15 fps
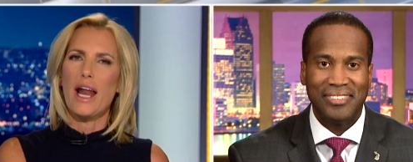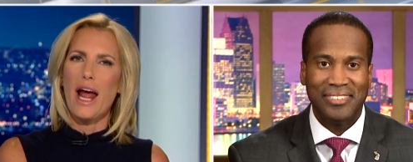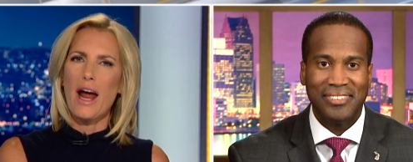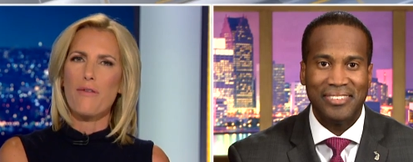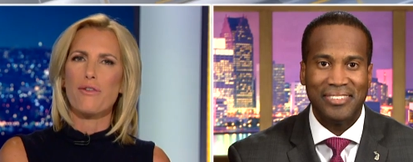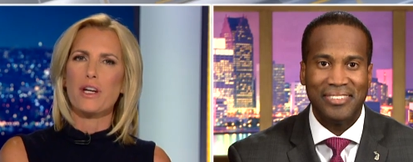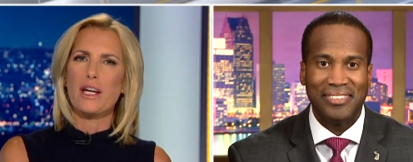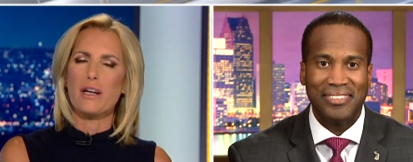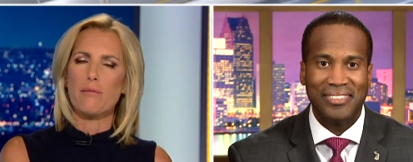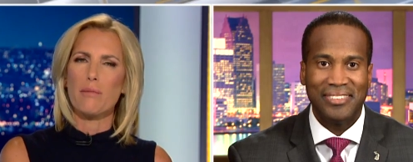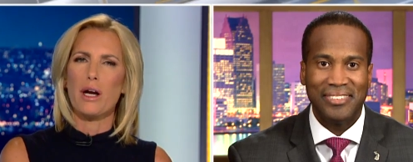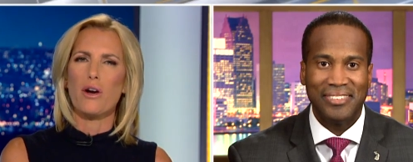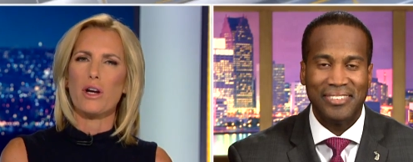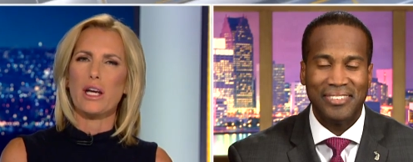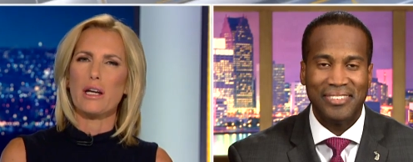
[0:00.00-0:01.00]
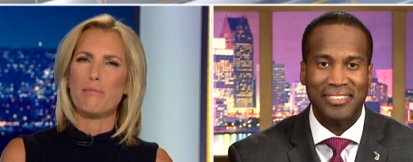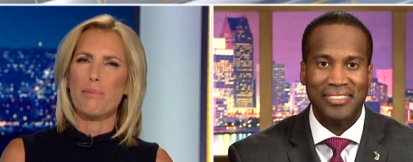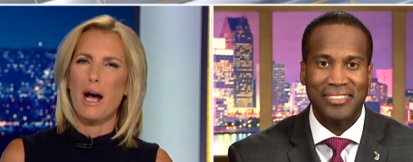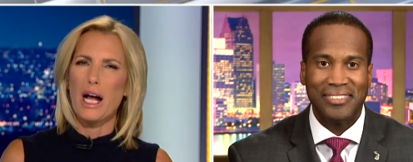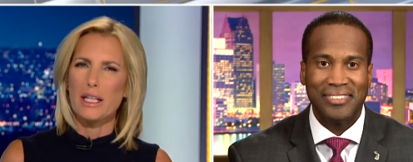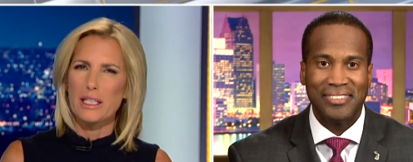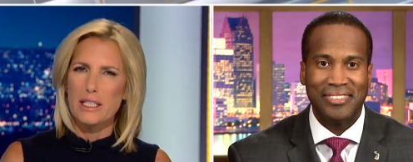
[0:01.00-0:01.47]
Speaker 1: African American
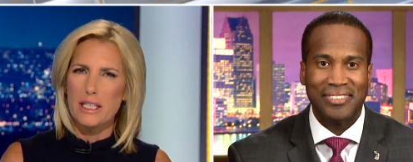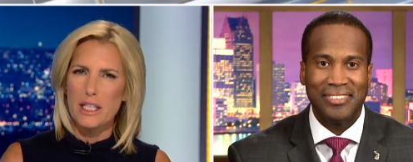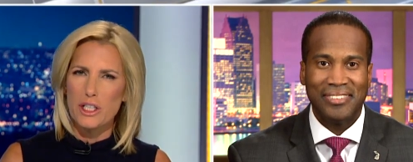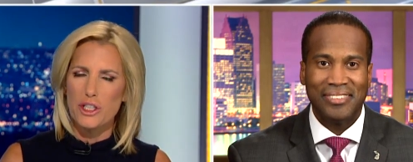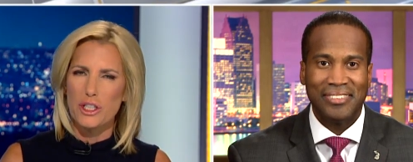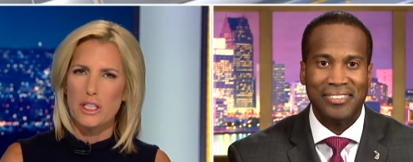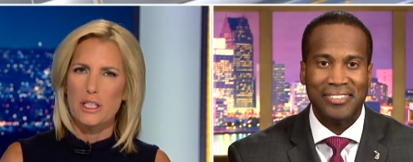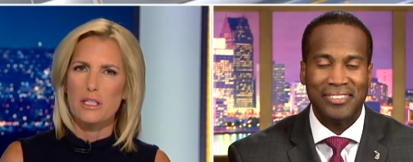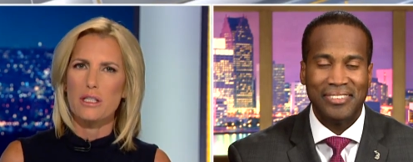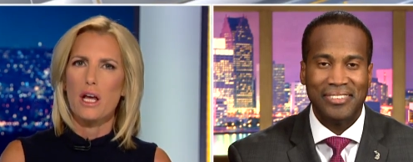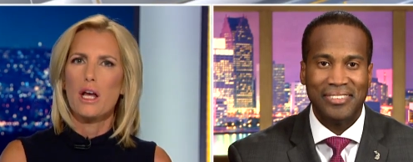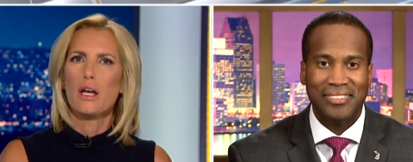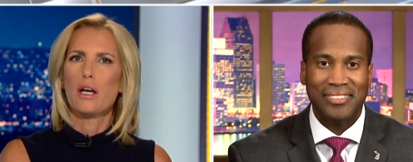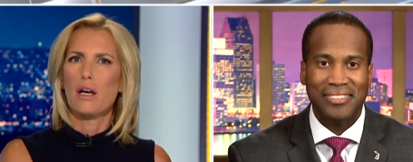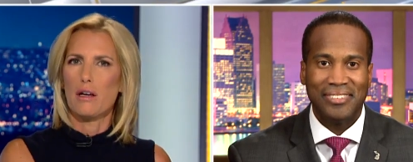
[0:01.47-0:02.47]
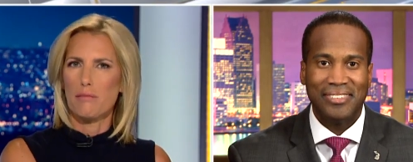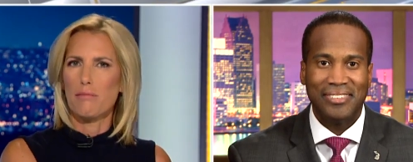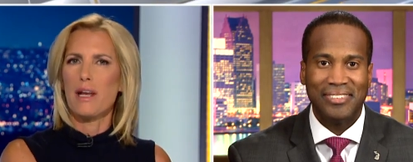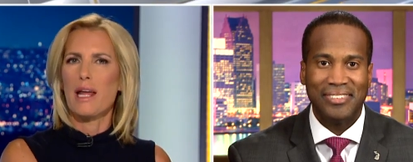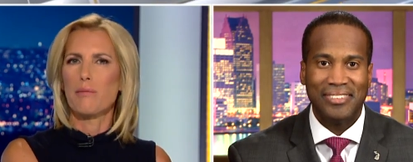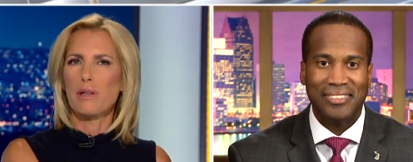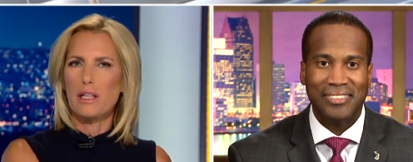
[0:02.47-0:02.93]
politicians,
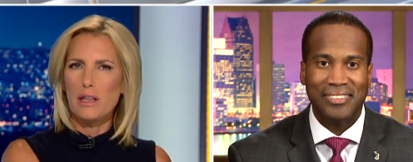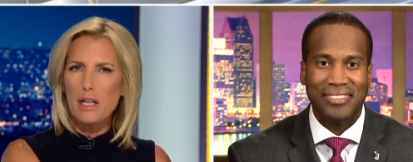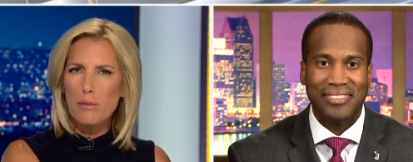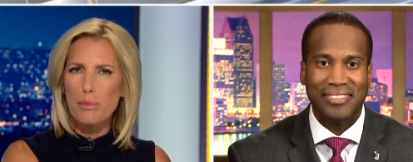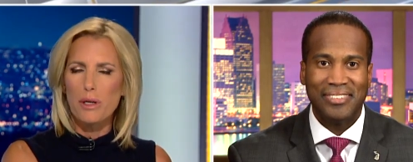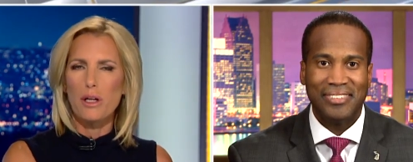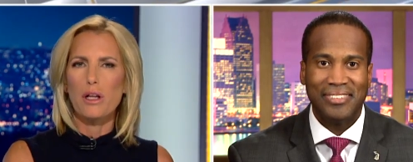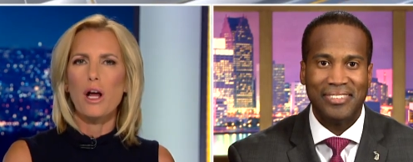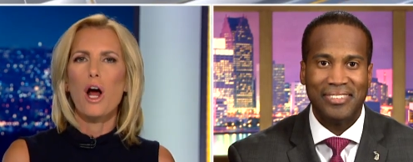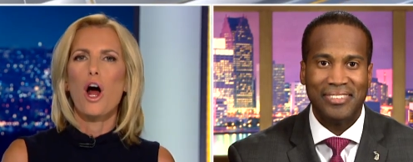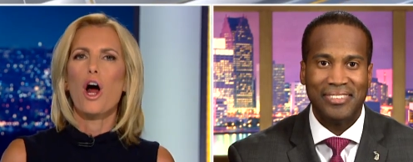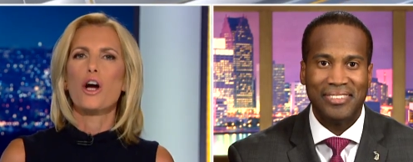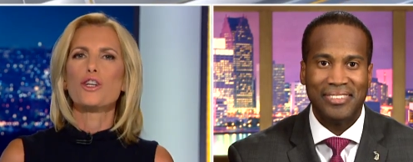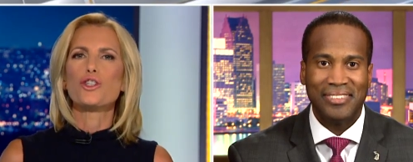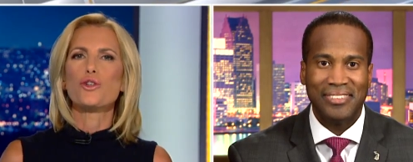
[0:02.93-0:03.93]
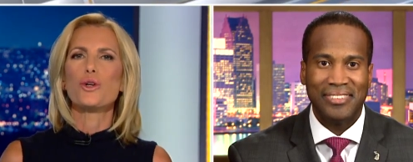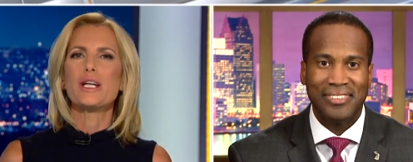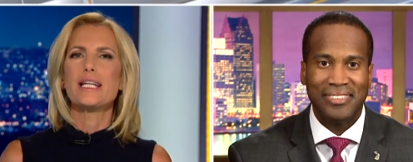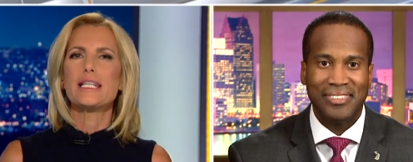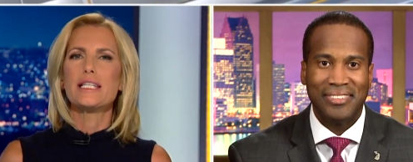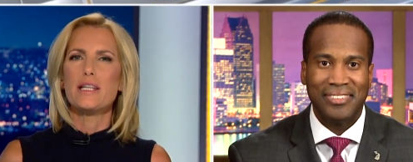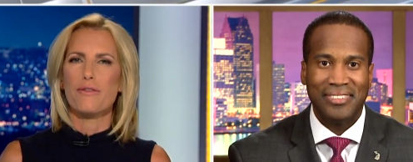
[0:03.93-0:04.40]
namely liberal, are
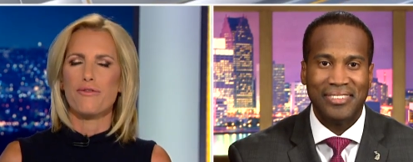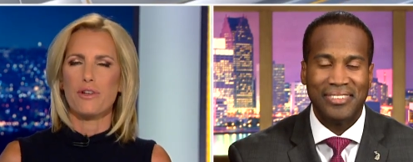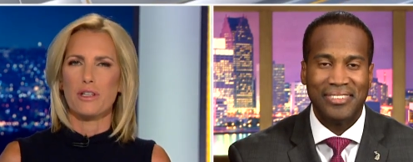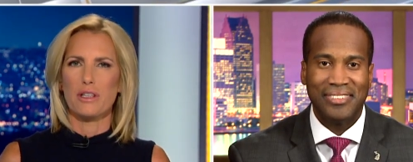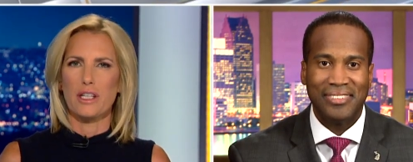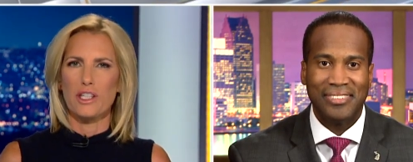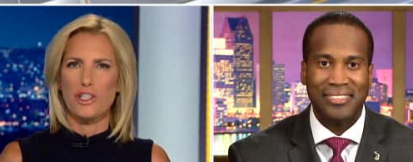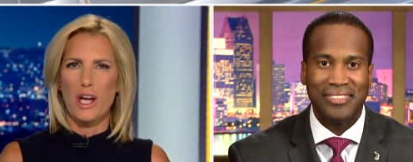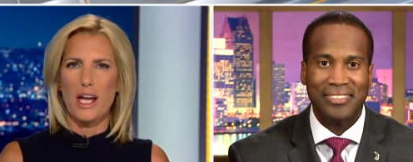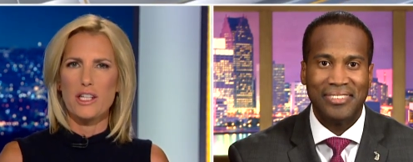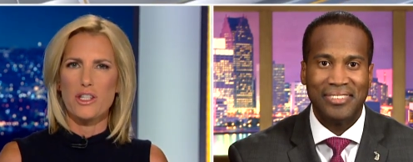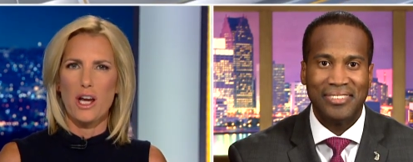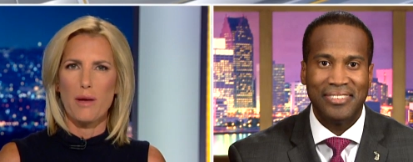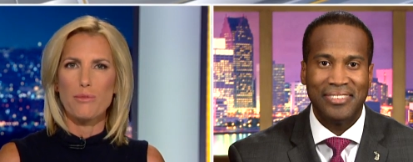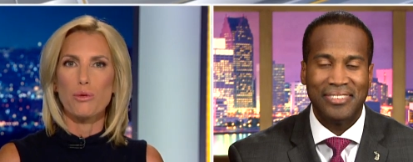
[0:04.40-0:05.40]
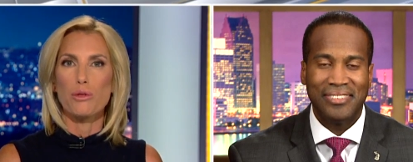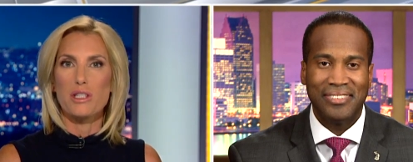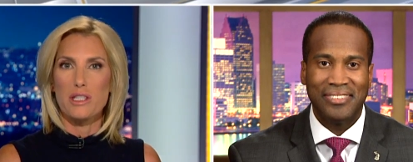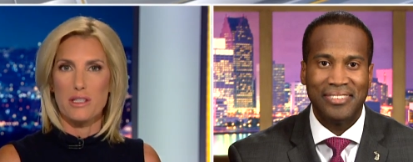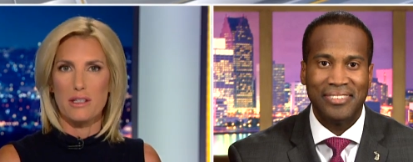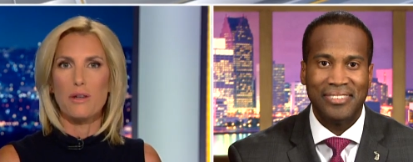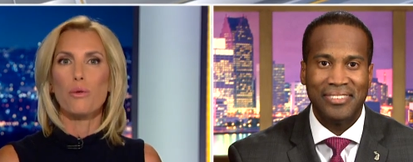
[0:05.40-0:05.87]
treated differently. John James will,
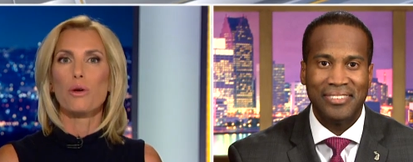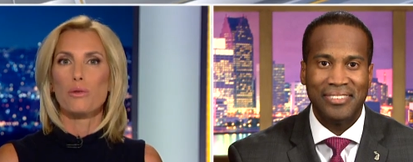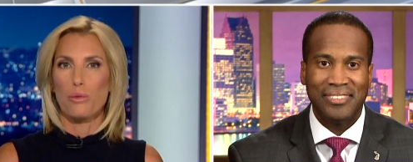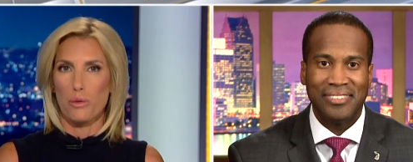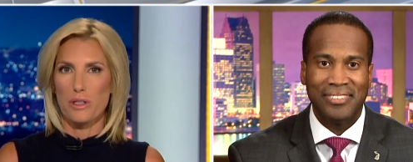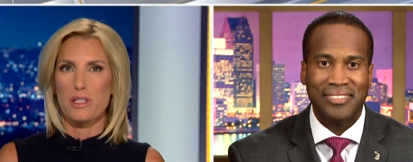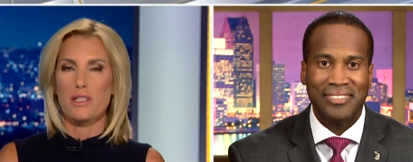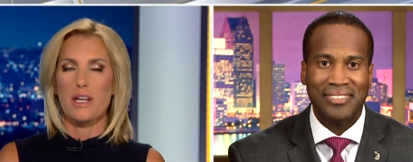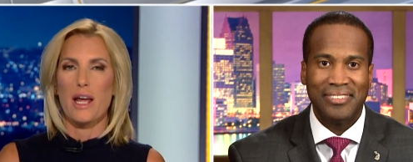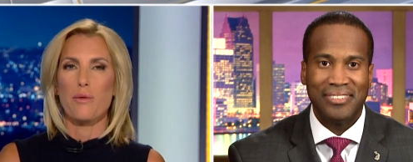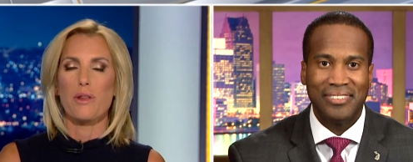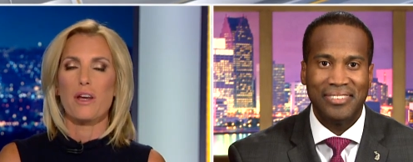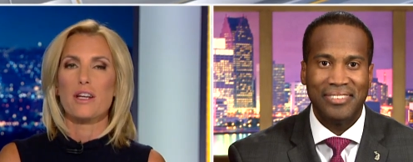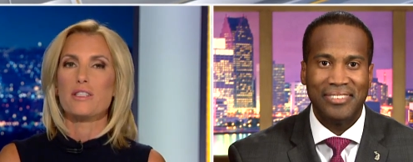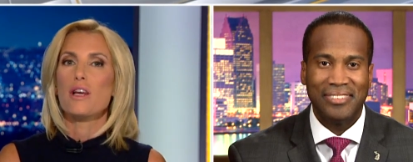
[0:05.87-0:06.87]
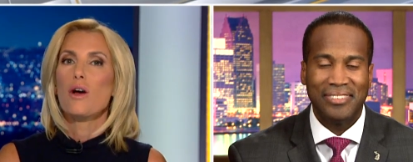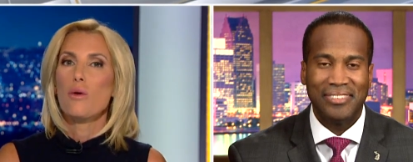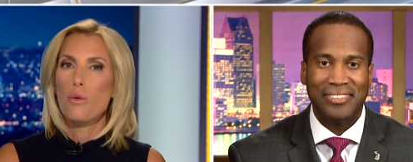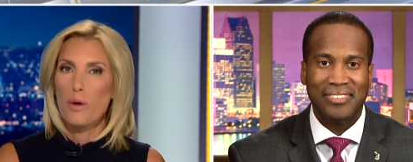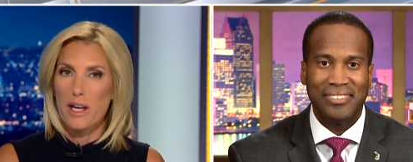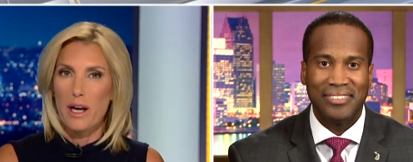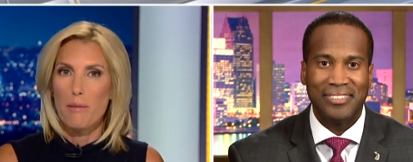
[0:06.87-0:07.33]
will, will stay with us.
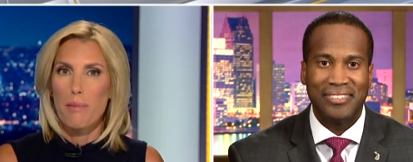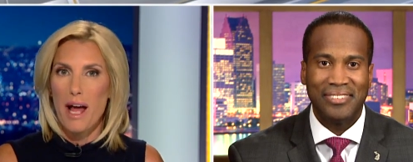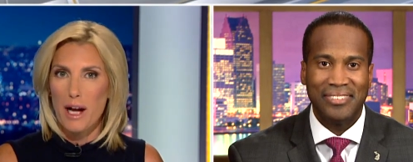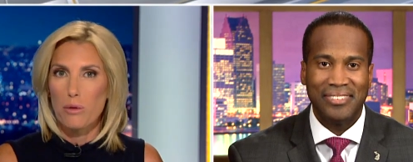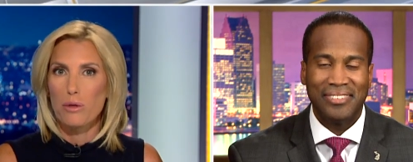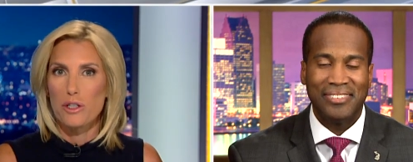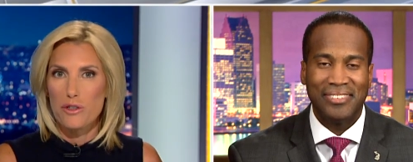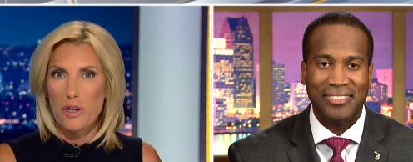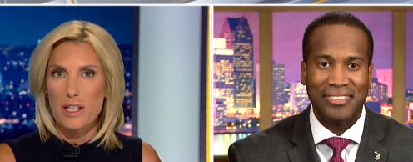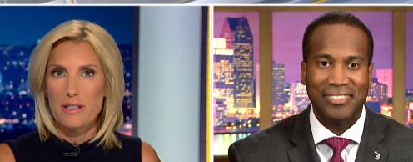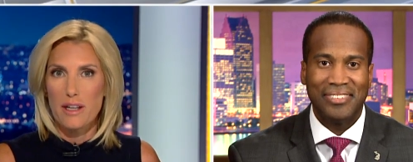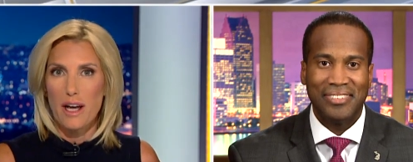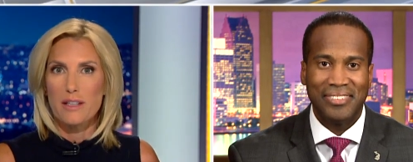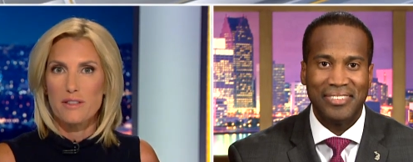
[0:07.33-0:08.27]
When we come back, we'll address that.